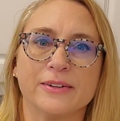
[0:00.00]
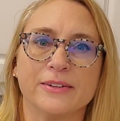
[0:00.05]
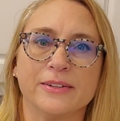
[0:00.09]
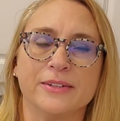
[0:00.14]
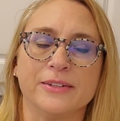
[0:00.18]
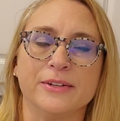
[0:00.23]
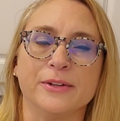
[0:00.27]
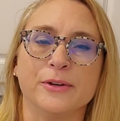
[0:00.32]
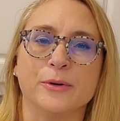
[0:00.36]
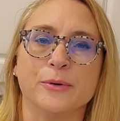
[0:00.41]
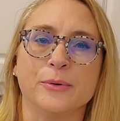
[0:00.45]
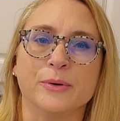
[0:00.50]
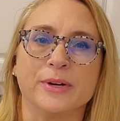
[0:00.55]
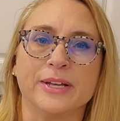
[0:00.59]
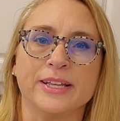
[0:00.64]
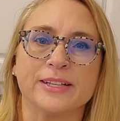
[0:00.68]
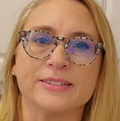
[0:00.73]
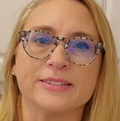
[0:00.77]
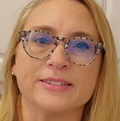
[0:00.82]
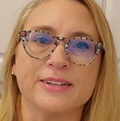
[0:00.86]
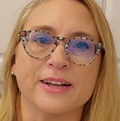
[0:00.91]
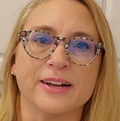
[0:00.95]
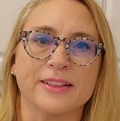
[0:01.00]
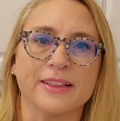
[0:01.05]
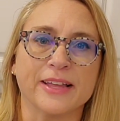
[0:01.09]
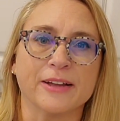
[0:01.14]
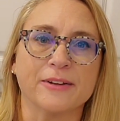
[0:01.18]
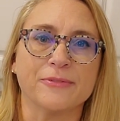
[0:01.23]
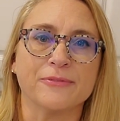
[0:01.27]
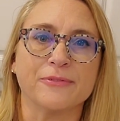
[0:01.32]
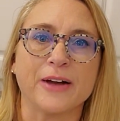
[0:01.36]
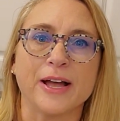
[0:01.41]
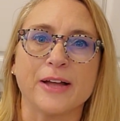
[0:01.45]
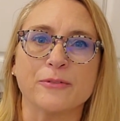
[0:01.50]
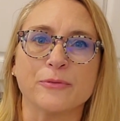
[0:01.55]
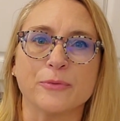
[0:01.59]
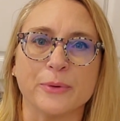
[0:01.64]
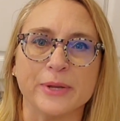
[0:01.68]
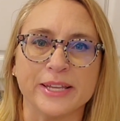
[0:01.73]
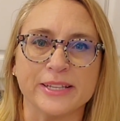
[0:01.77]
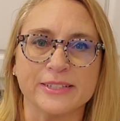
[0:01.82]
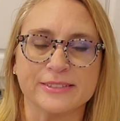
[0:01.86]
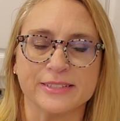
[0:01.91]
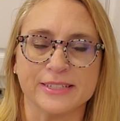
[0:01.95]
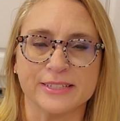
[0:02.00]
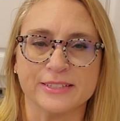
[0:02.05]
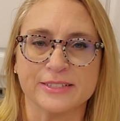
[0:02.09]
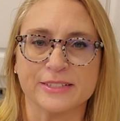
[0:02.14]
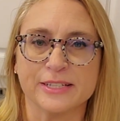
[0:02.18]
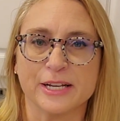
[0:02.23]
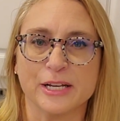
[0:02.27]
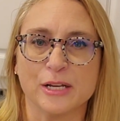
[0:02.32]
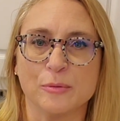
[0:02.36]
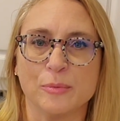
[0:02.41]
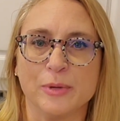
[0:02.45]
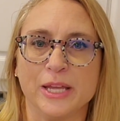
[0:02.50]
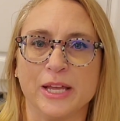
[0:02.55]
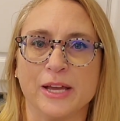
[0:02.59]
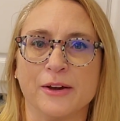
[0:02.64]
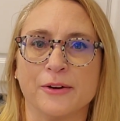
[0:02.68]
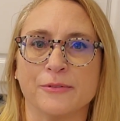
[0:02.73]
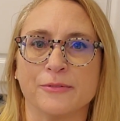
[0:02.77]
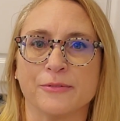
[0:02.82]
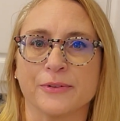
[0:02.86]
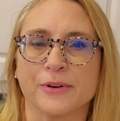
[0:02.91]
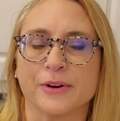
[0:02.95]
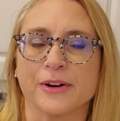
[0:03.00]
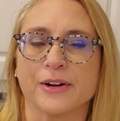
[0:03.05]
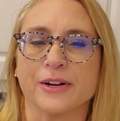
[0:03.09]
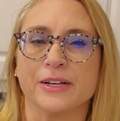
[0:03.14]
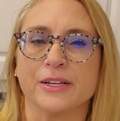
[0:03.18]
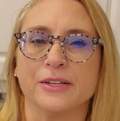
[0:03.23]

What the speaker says: it's not like 5 weeks and it's going to be over.